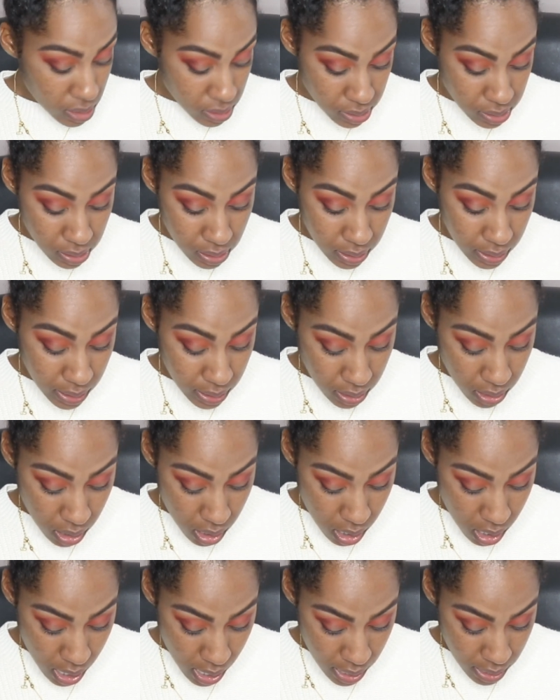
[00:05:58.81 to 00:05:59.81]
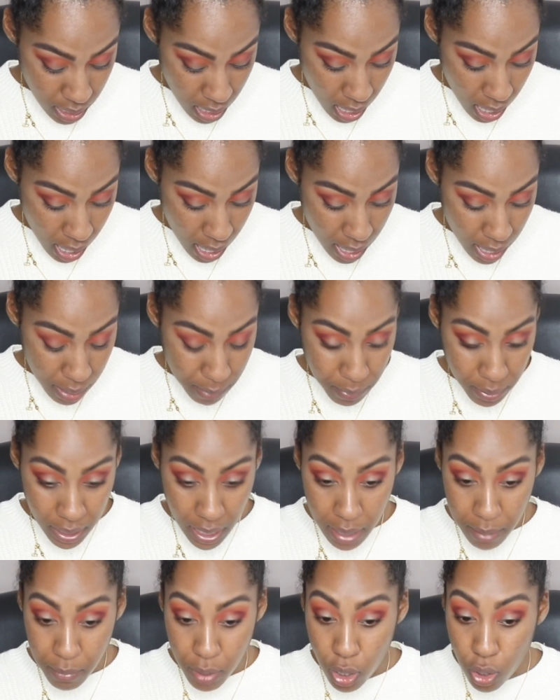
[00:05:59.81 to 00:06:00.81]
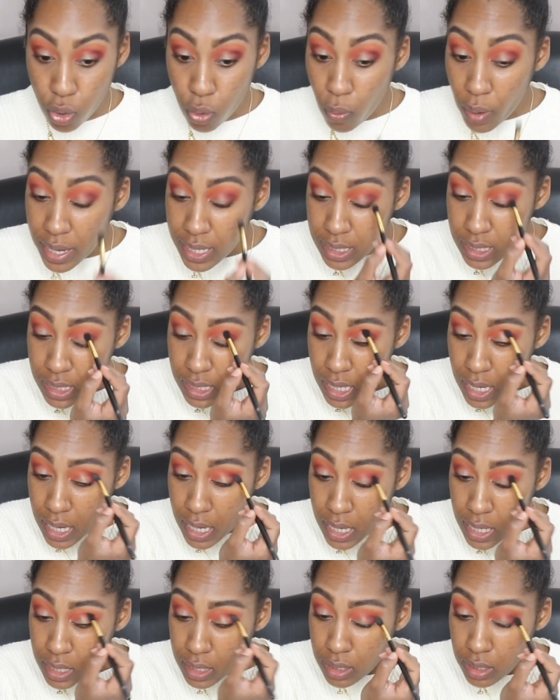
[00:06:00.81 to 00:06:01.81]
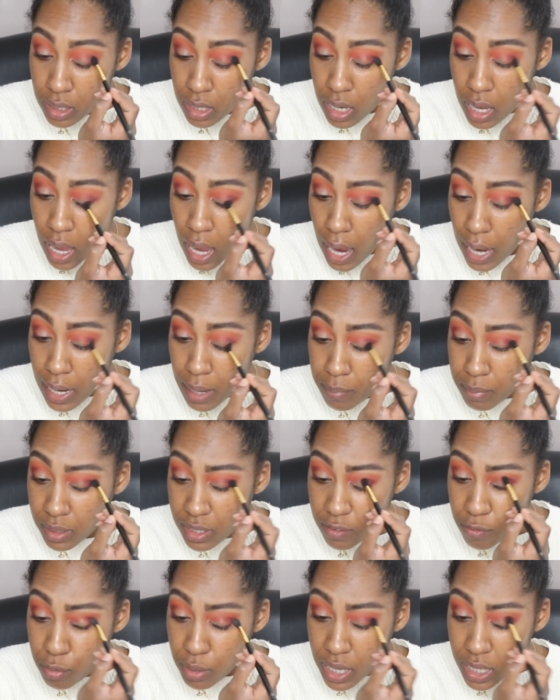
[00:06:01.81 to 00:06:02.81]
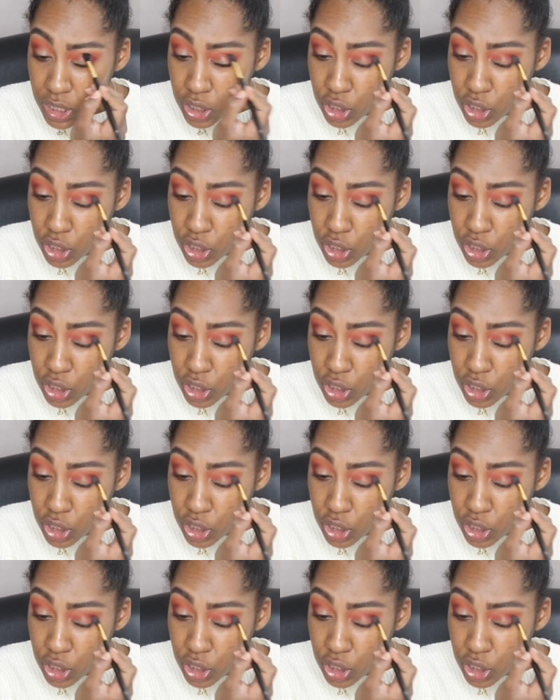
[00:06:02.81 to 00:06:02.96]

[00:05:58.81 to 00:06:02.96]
CELENA and I became acquainted, and I believe we